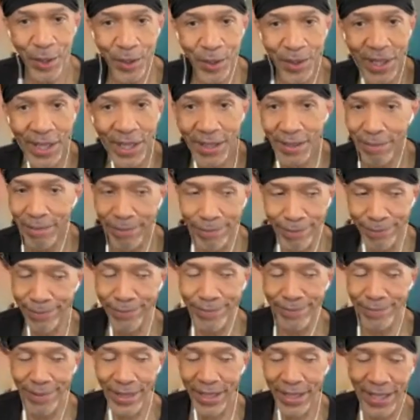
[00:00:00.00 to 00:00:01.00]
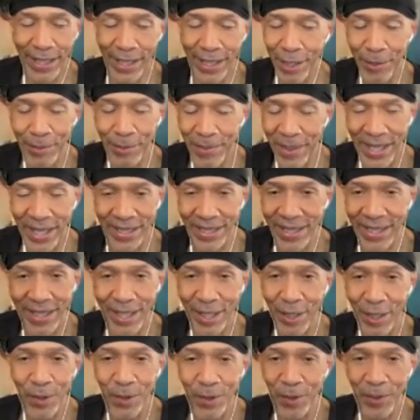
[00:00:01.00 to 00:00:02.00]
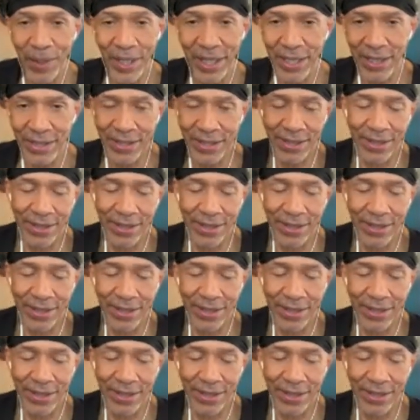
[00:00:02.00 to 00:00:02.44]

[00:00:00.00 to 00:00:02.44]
I can't go back to that old way.